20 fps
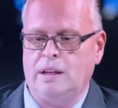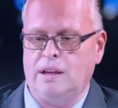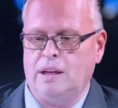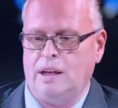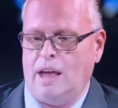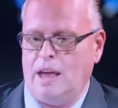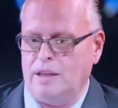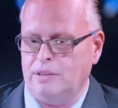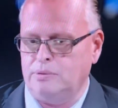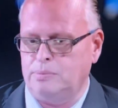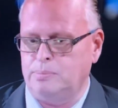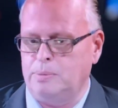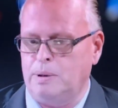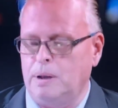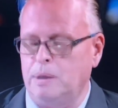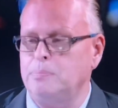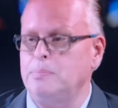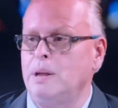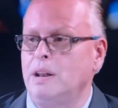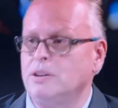has been
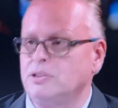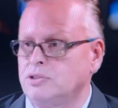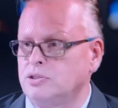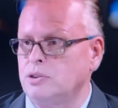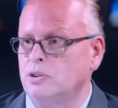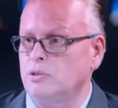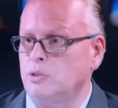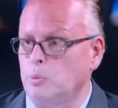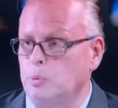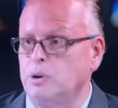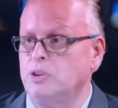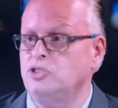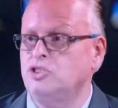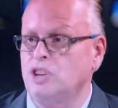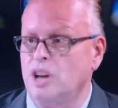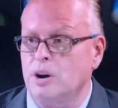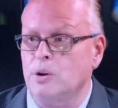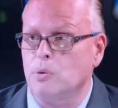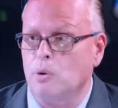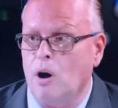administered, the
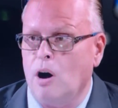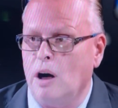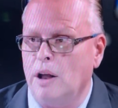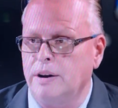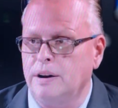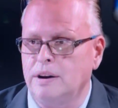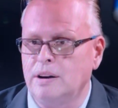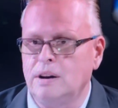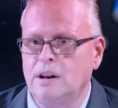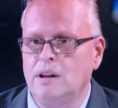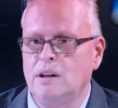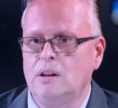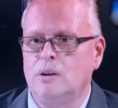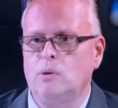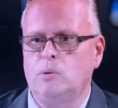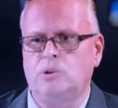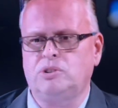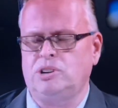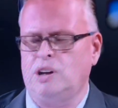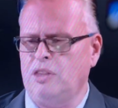Regeneron,
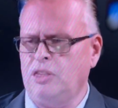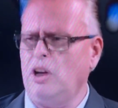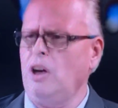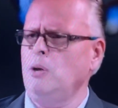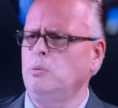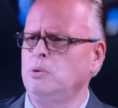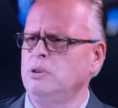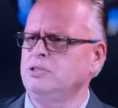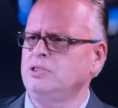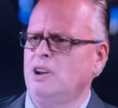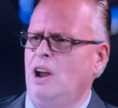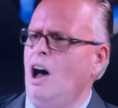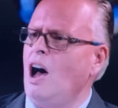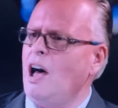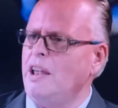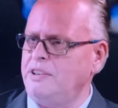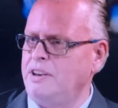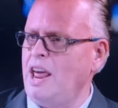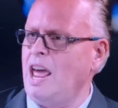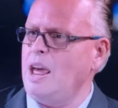which I thought was an
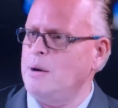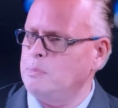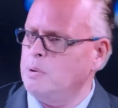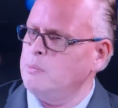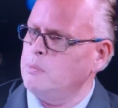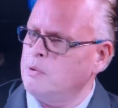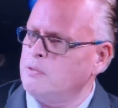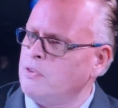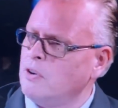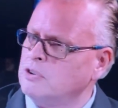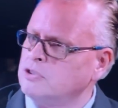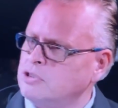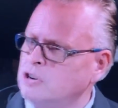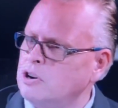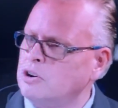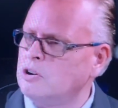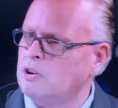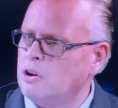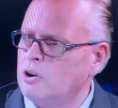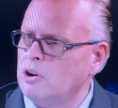odd name when we first
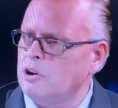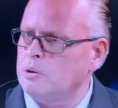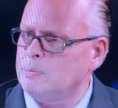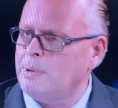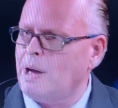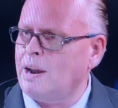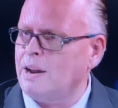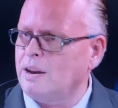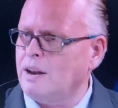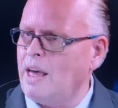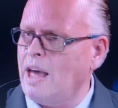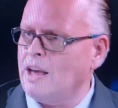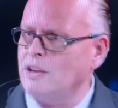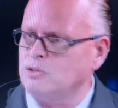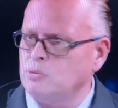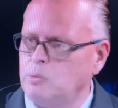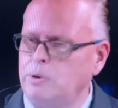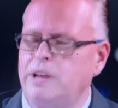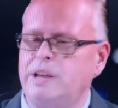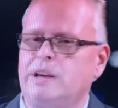heard about it
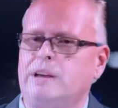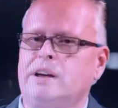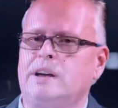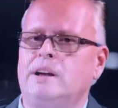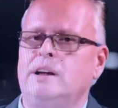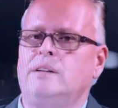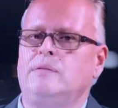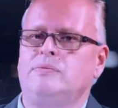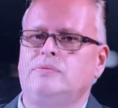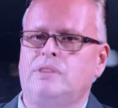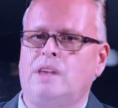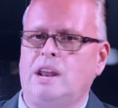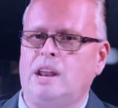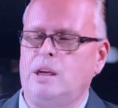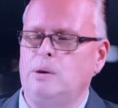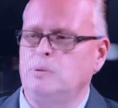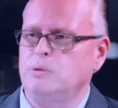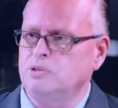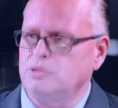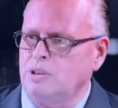last week, that he
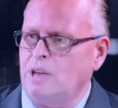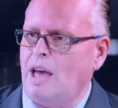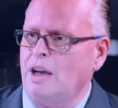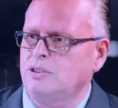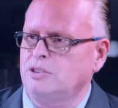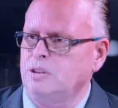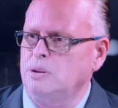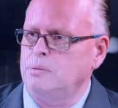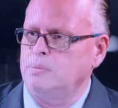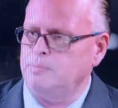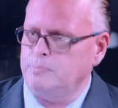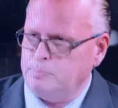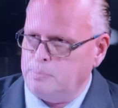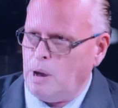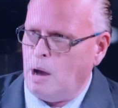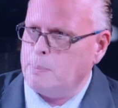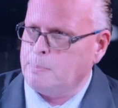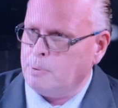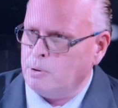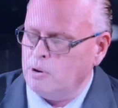was actually
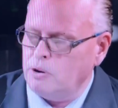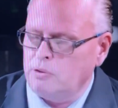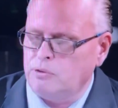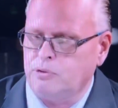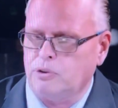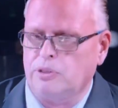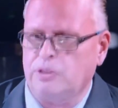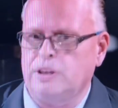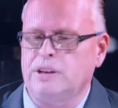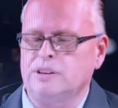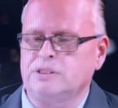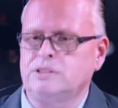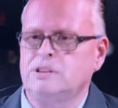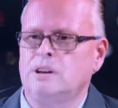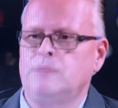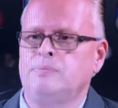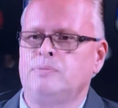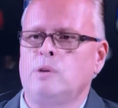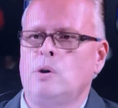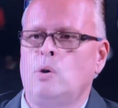approved for this.
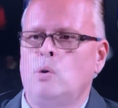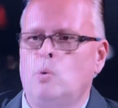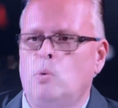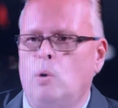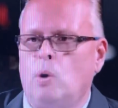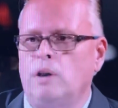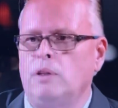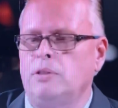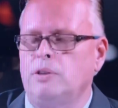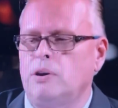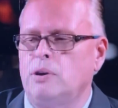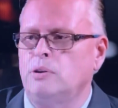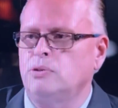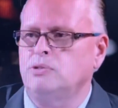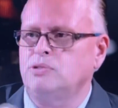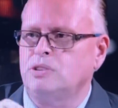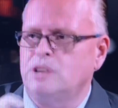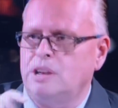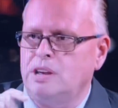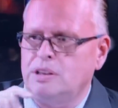One of
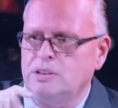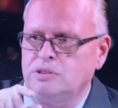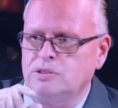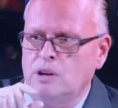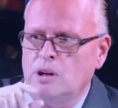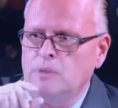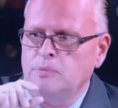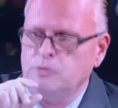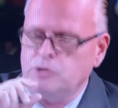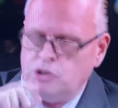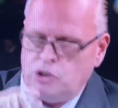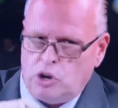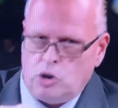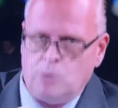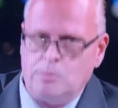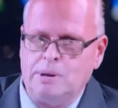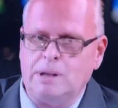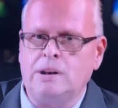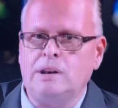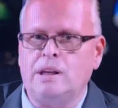those is
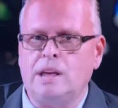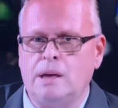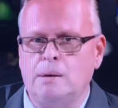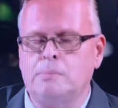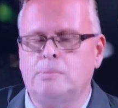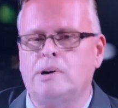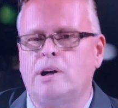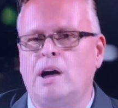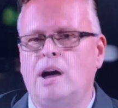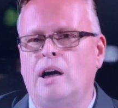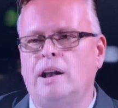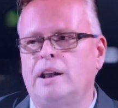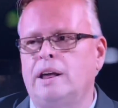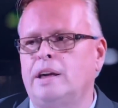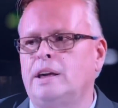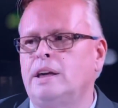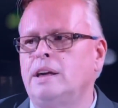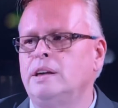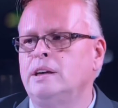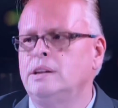human
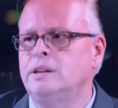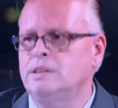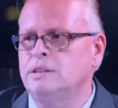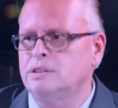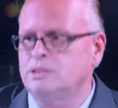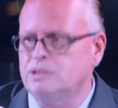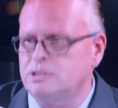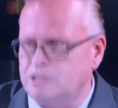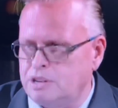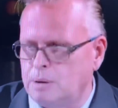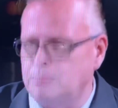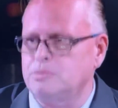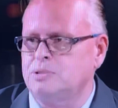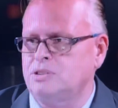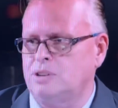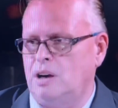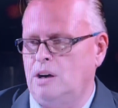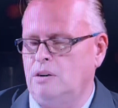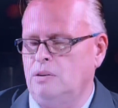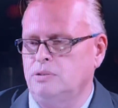embryonic stem
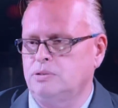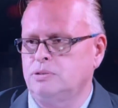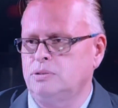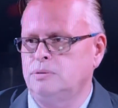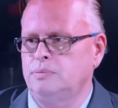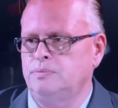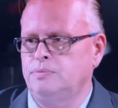cells